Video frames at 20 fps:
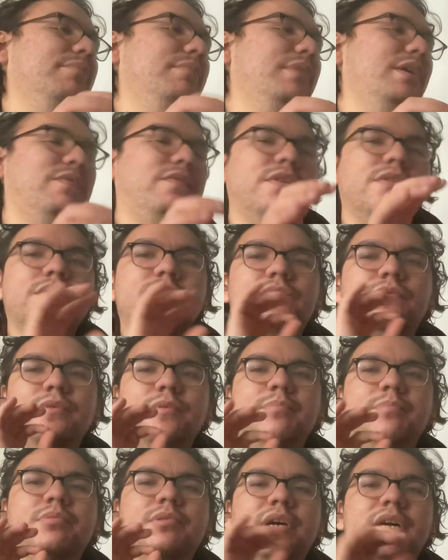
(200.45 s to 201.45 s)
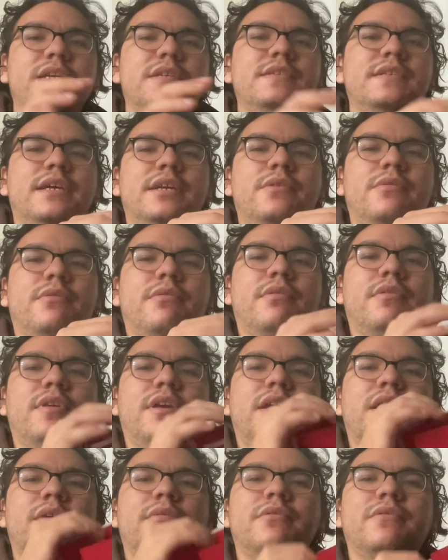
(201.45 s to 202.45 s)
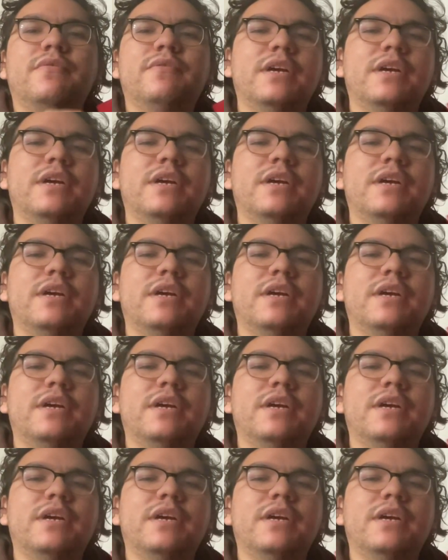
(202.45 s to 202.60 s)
If it was full price, I don't think I would have